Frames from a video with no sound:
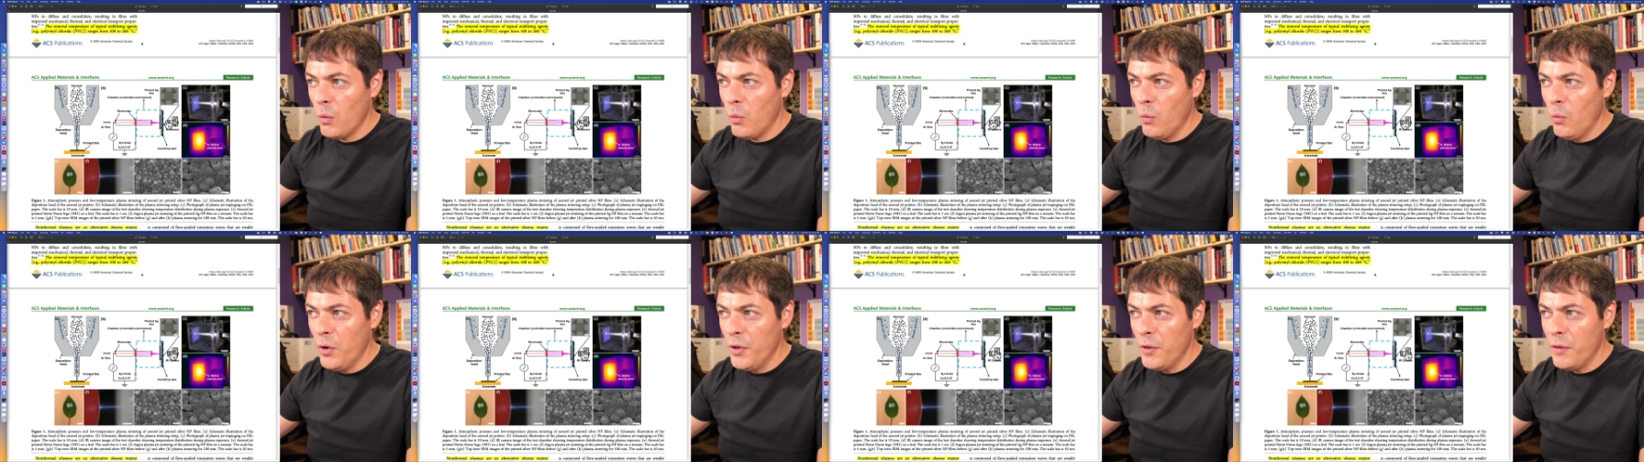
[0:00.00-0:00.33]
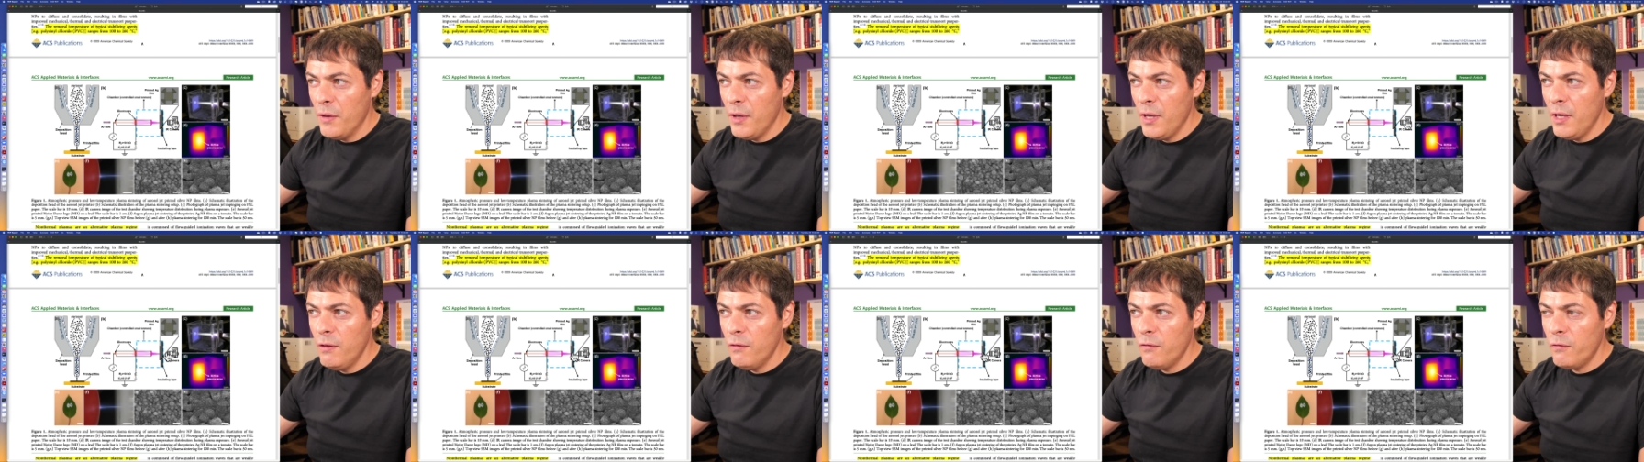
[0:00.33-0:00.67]

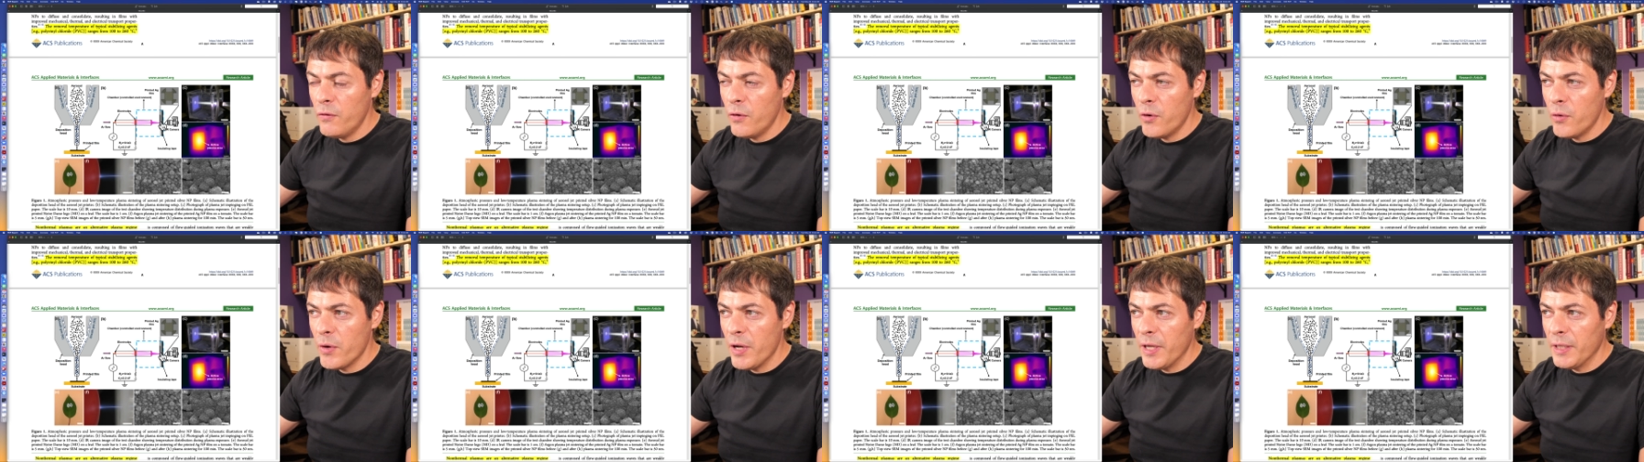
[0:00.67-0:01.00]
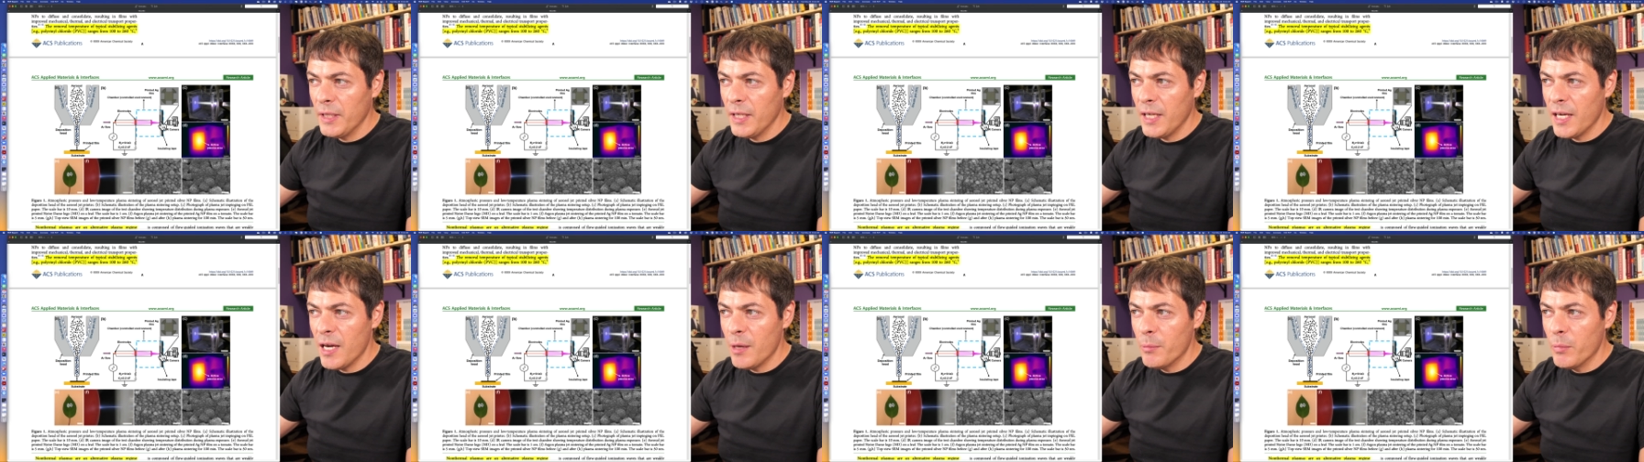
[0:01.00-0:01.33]
with
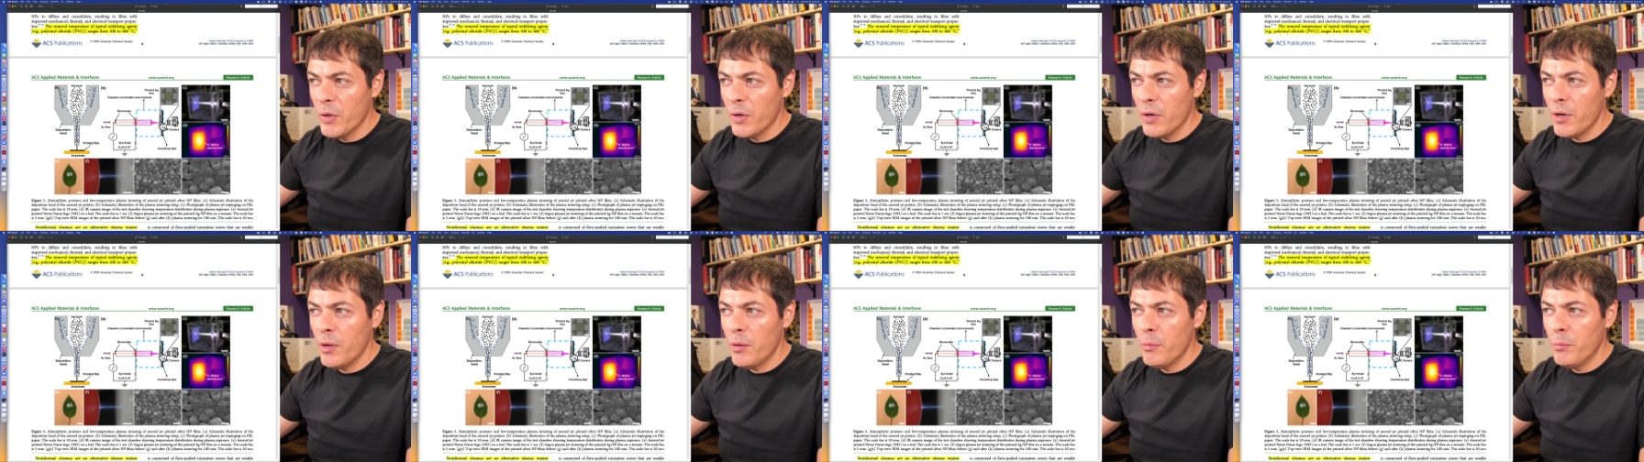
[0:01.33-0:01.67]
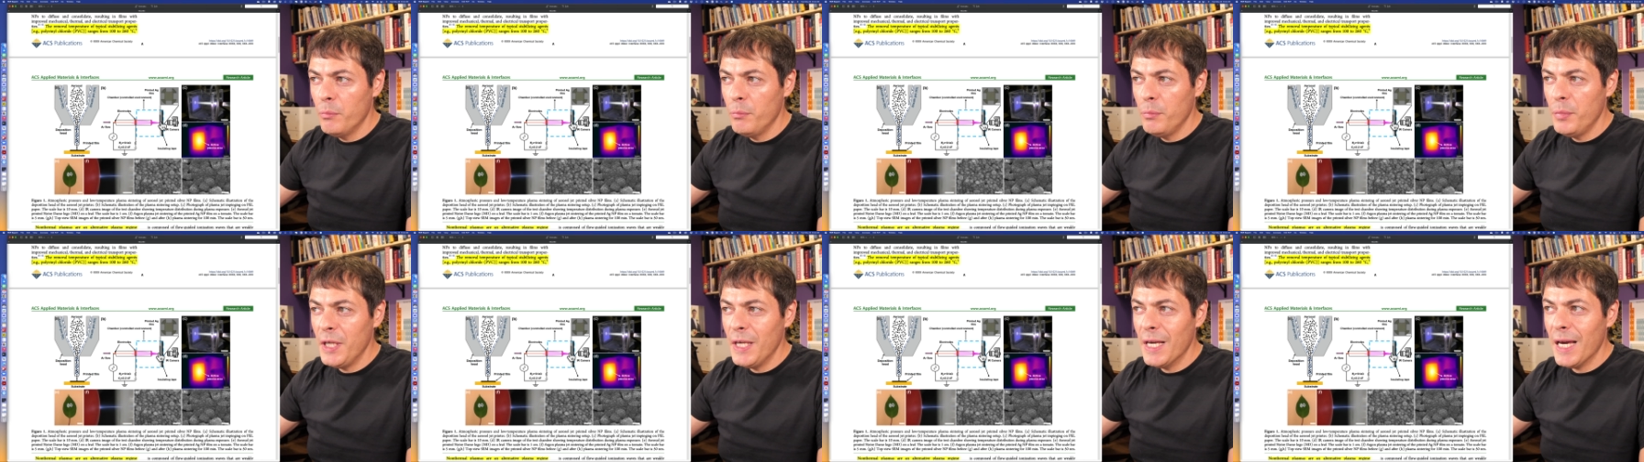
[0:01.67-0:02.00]
infrared camera
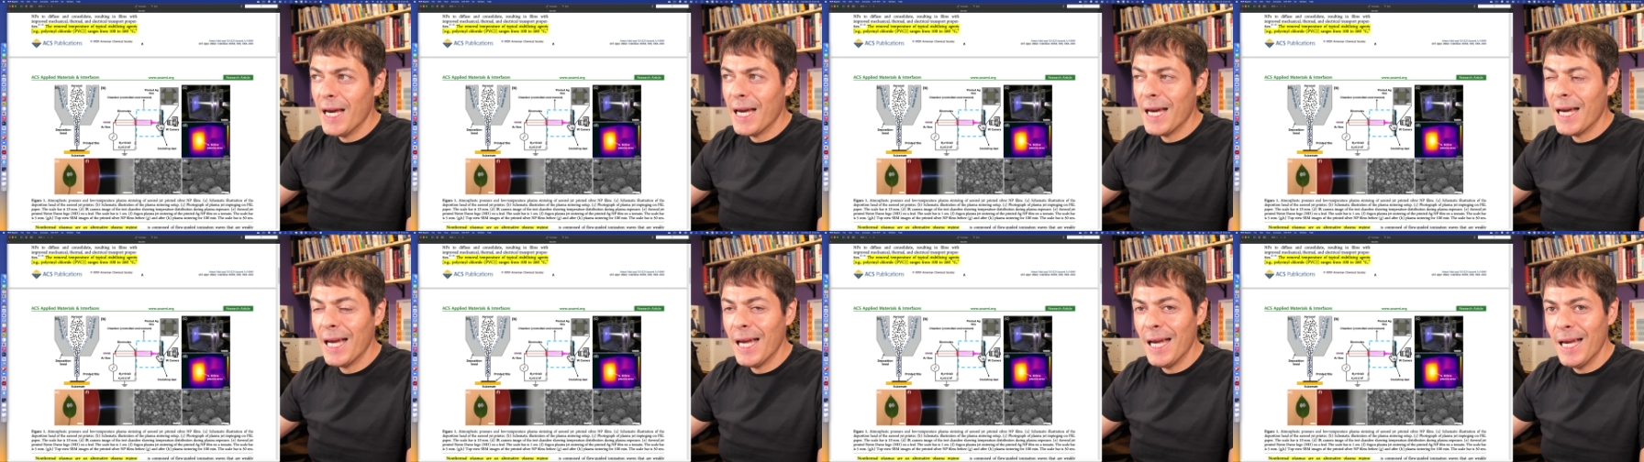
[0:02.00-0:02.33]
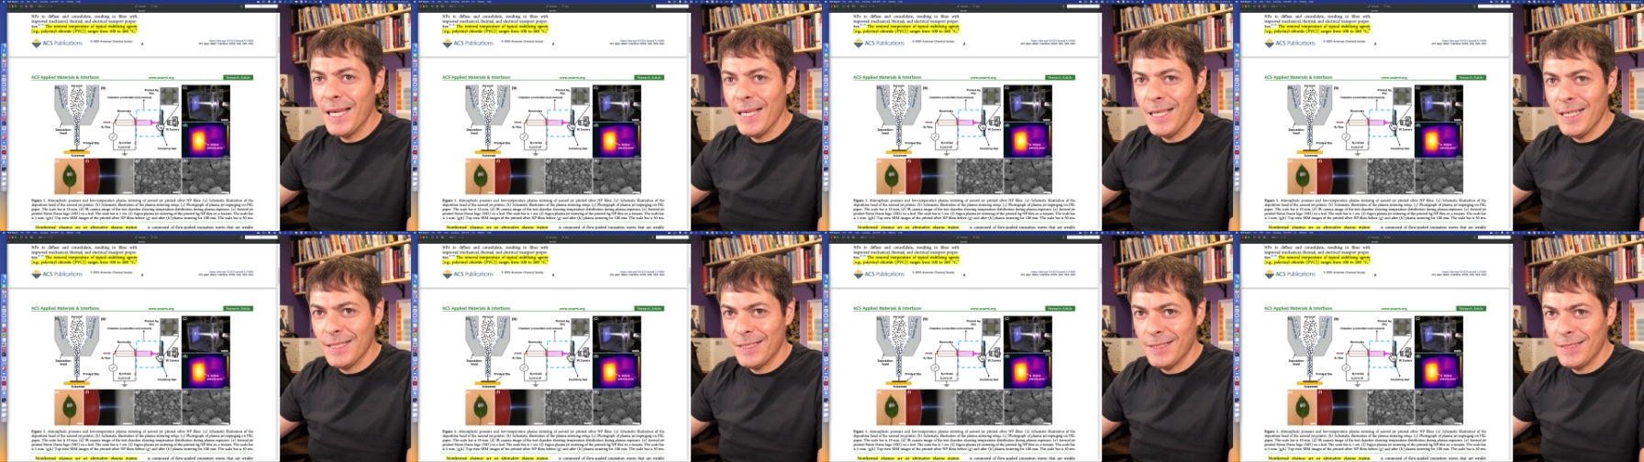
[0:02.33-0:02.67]

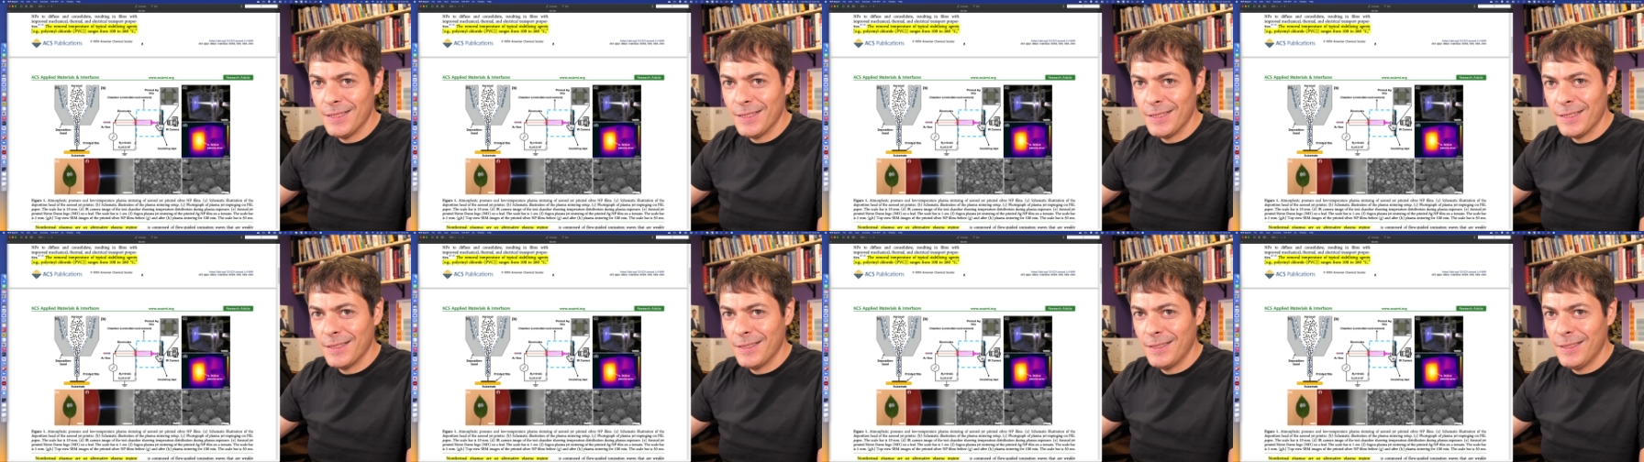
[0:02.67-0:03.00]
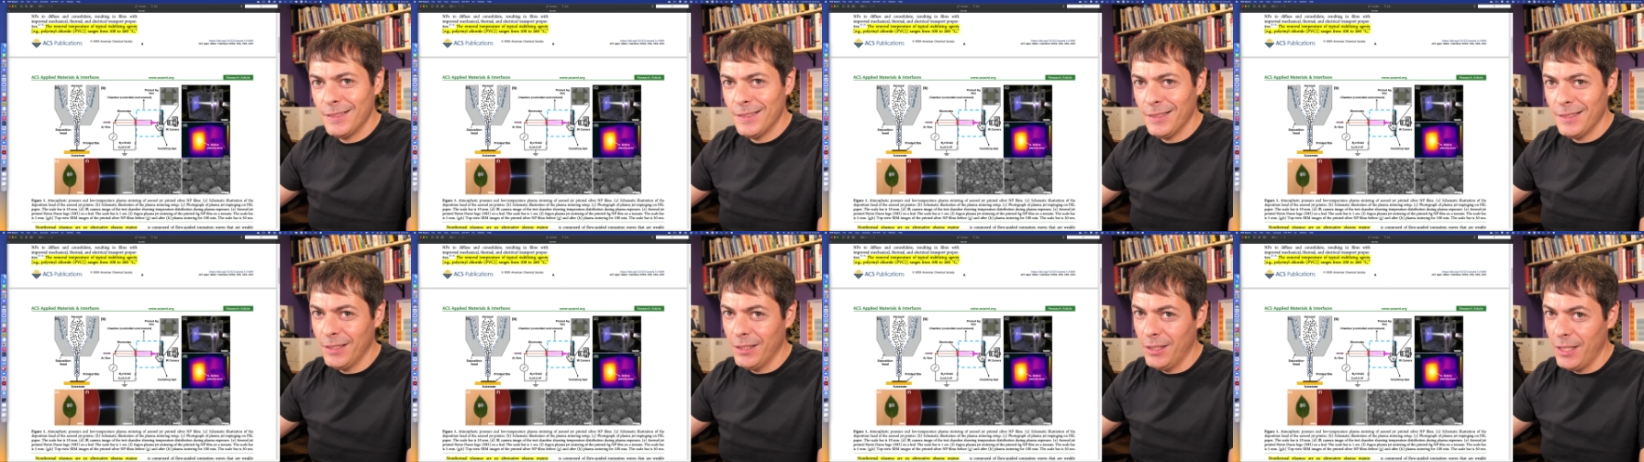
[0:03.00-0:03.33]
behind
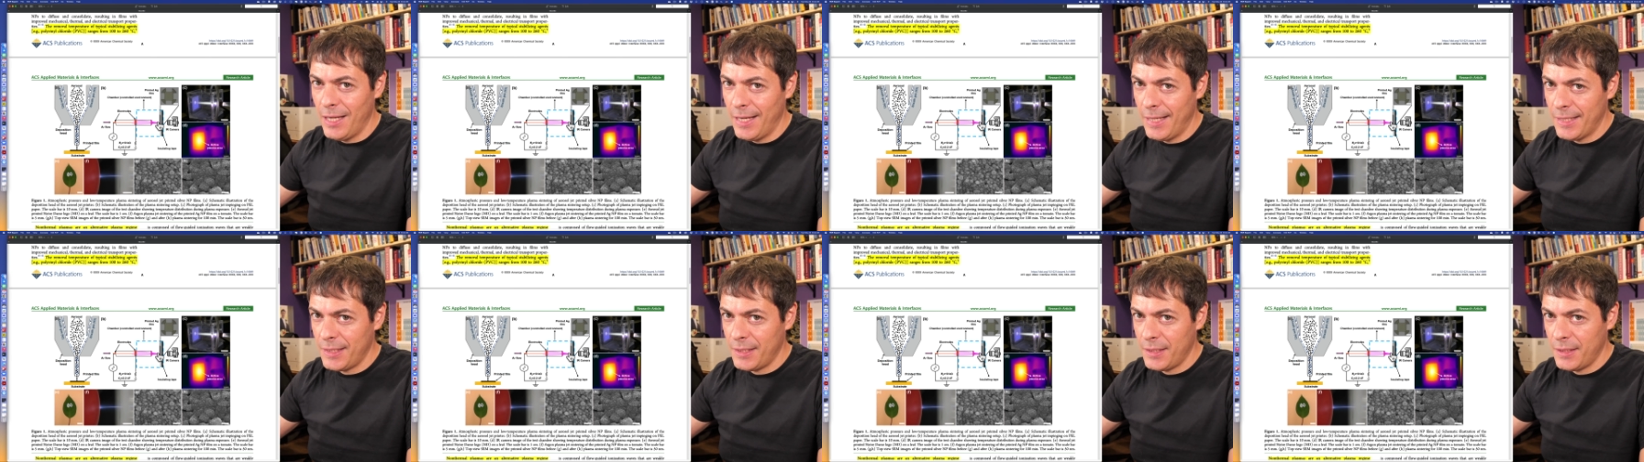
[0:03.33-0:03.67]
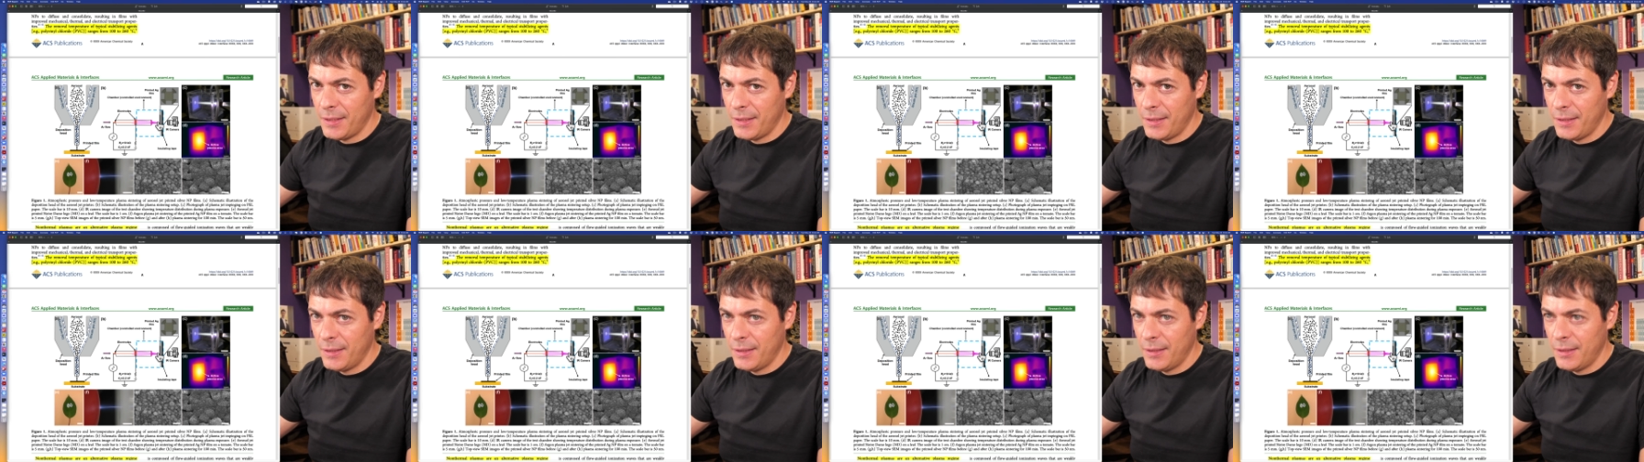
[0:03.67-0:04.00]
the
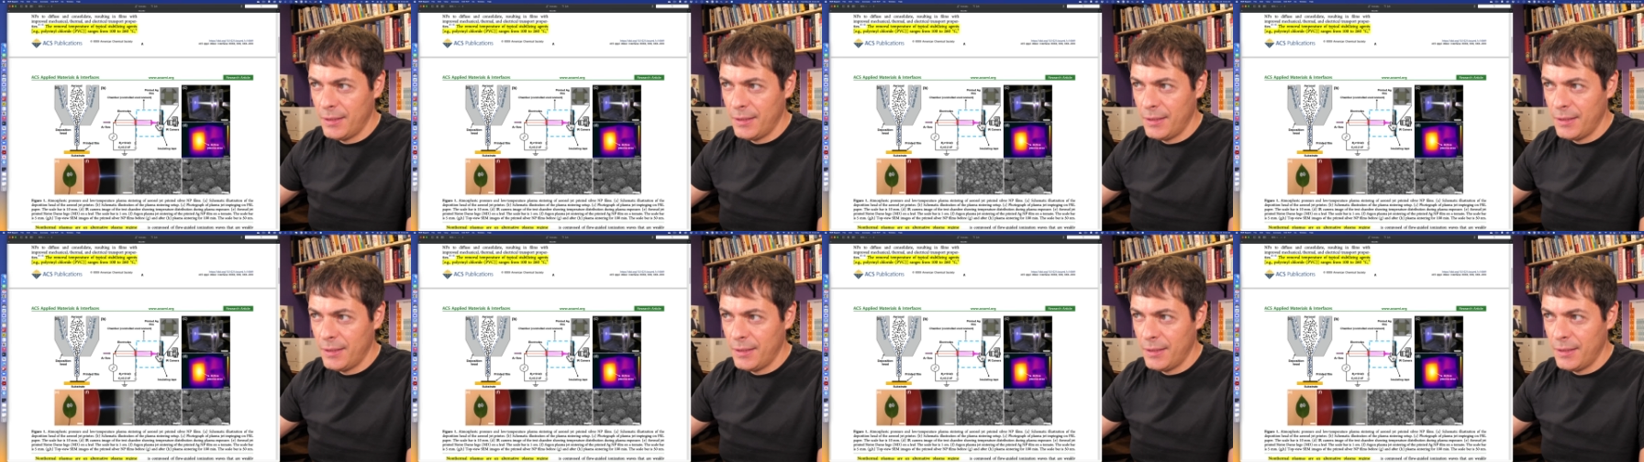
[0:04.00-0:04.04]
glass.